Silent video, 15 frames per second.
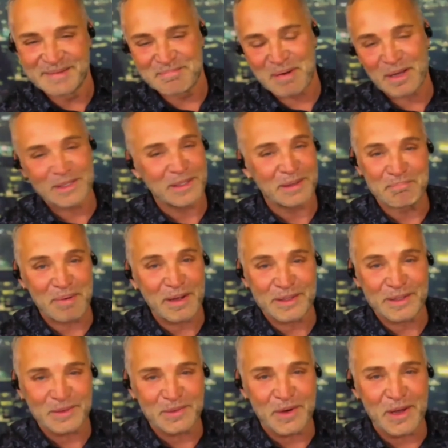
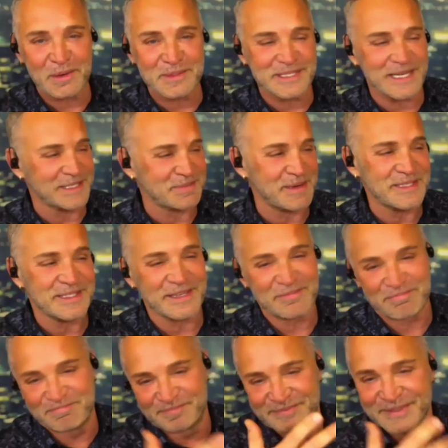Bottled water was expensive.
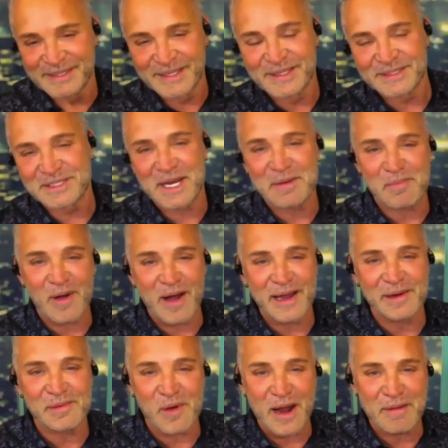Cheap
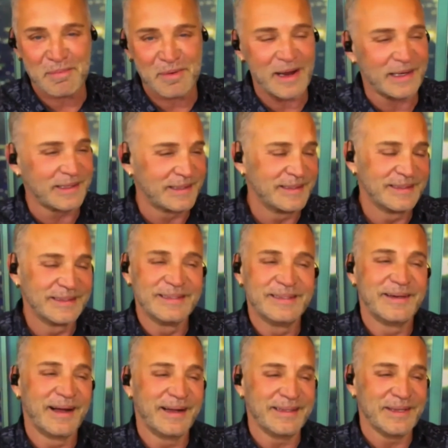wine and white bread.
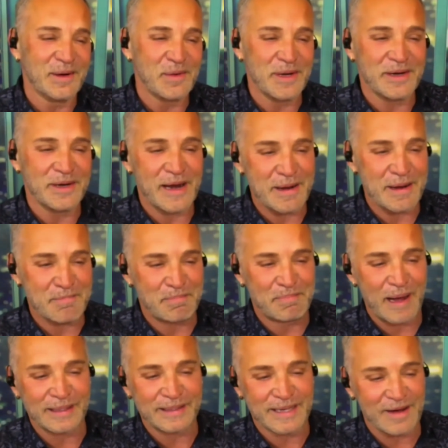No wonder I had a
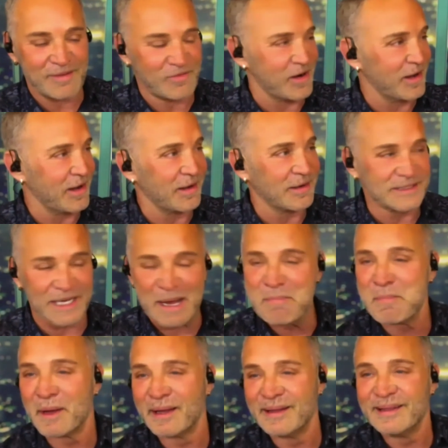bad gut for a long time.